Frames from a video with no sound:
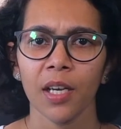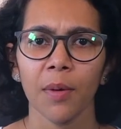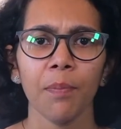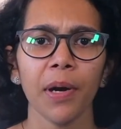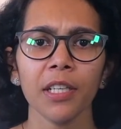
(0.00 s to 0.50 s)

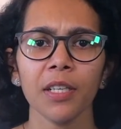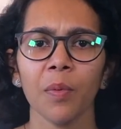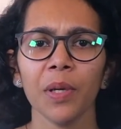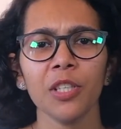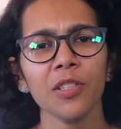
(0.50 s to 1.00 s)
but
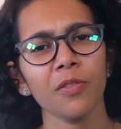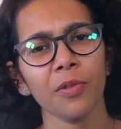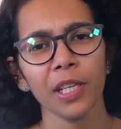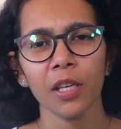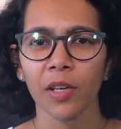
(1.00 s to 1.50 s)
we just
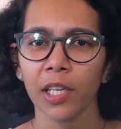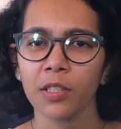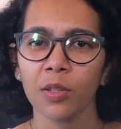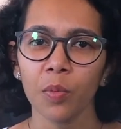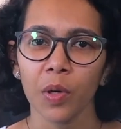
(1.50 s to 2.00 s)

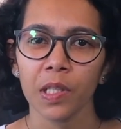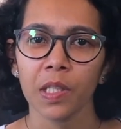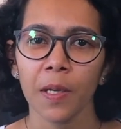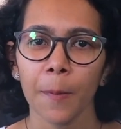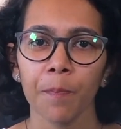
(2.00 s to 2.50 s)
rearranged the
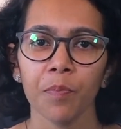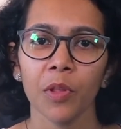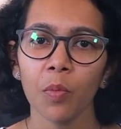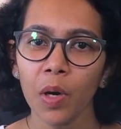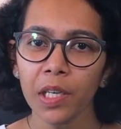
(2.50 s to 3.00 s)
words.
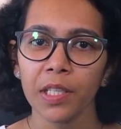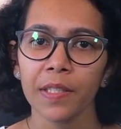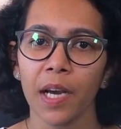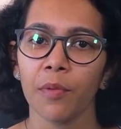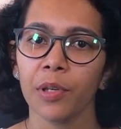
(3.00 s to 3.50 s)
The word
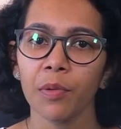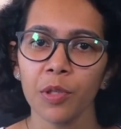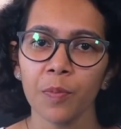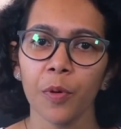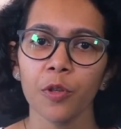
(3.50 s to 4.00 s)
discovery
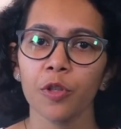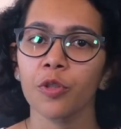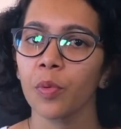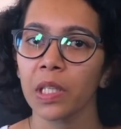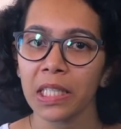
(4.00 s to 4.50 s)
was put
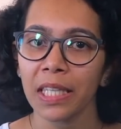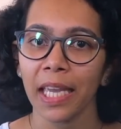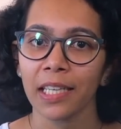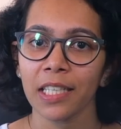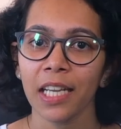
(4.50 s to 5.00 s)
towards the
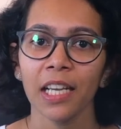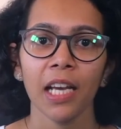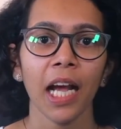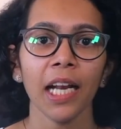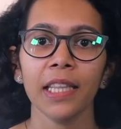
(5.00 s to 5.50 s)
end,
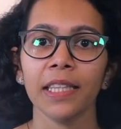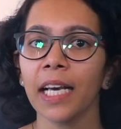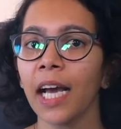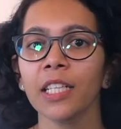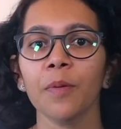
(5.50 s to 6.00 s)
and
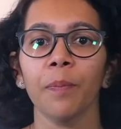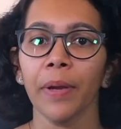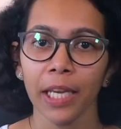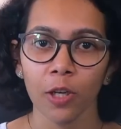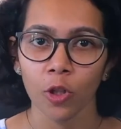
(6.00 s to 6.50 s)
that
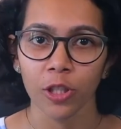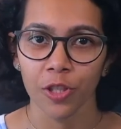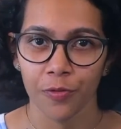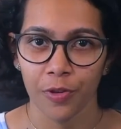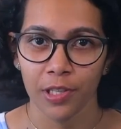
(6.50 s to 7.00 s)
made all the
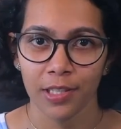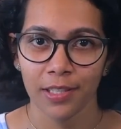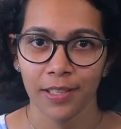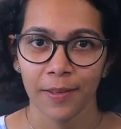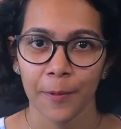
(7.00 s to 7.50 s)

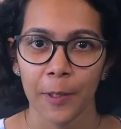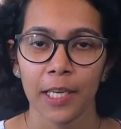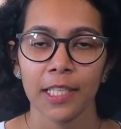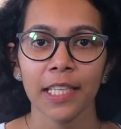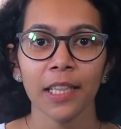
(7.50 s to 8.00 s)
difference.
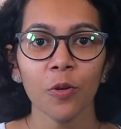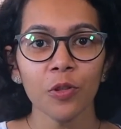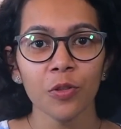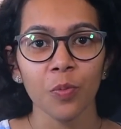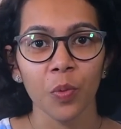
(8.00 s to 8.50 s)
See,
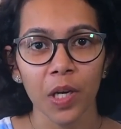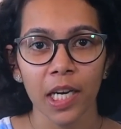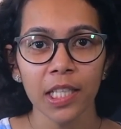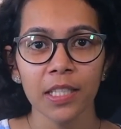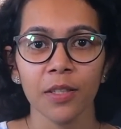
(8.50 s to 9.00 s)
those
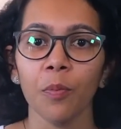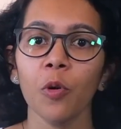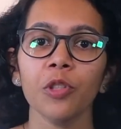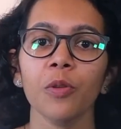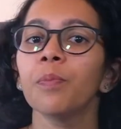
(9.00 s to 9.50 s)
words, the
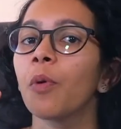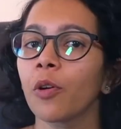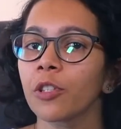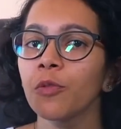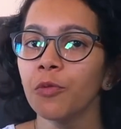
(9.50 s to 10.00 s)
most
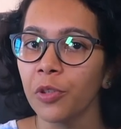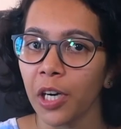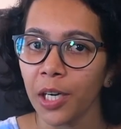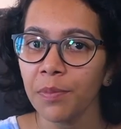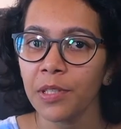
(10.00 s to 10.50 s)
important
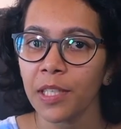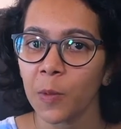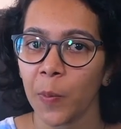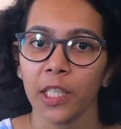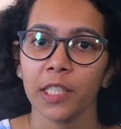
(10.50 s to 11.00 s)
verbs,
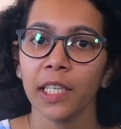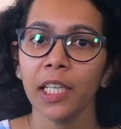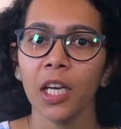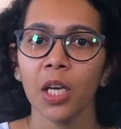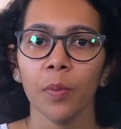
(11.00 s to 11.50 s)
especially
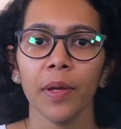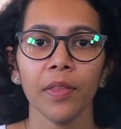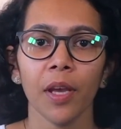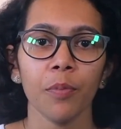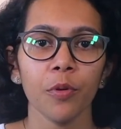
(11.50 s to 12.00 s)
when
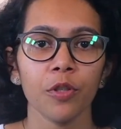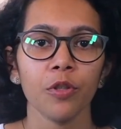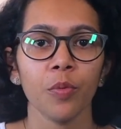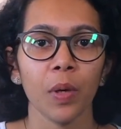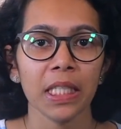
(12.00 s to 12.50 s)
they are put
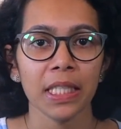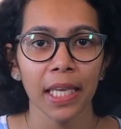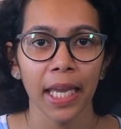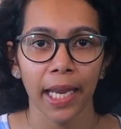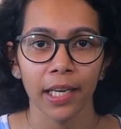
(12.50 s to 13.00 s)
towards the
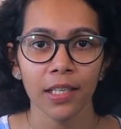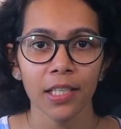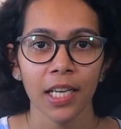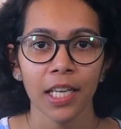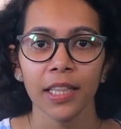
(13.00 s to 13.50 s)
end,
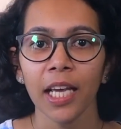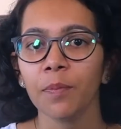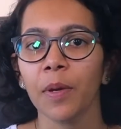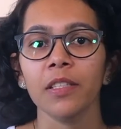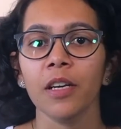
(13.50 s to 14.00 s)
that
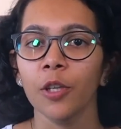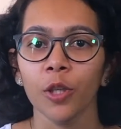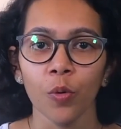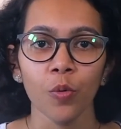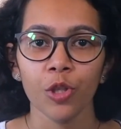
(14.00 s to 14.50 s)
makes a
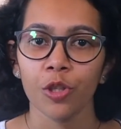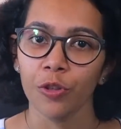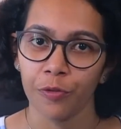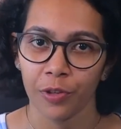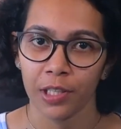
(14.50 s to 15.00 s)
huge
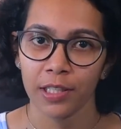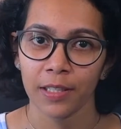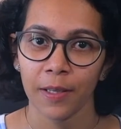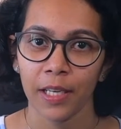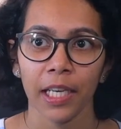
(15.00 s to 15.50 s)

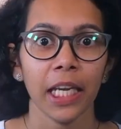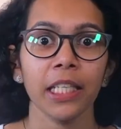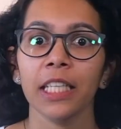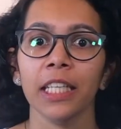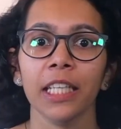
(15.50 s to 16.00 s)
difference.
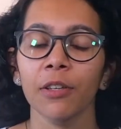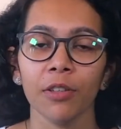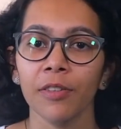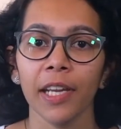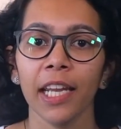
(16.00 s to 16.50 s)
It can
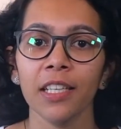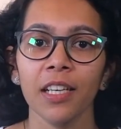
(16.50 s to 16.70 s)
create